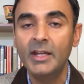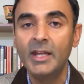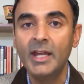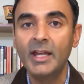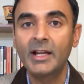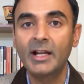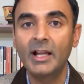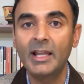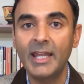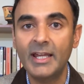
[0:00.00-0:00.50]

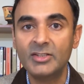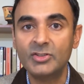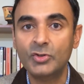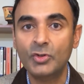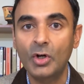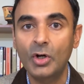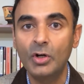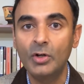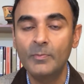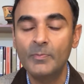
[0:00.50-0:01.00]

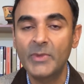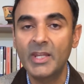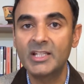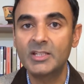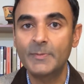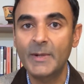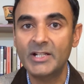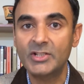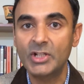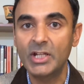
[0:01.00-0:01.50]
cholesterol,
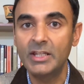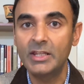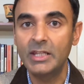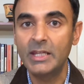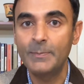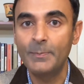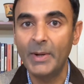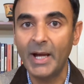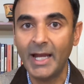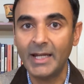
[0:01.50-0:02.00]
especially the
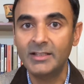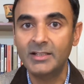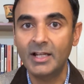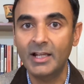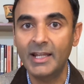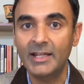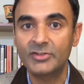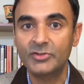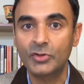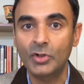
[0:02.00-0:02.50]
bad
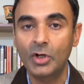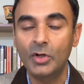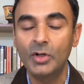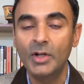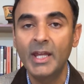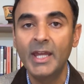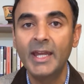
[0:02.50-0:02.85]
cholesterol,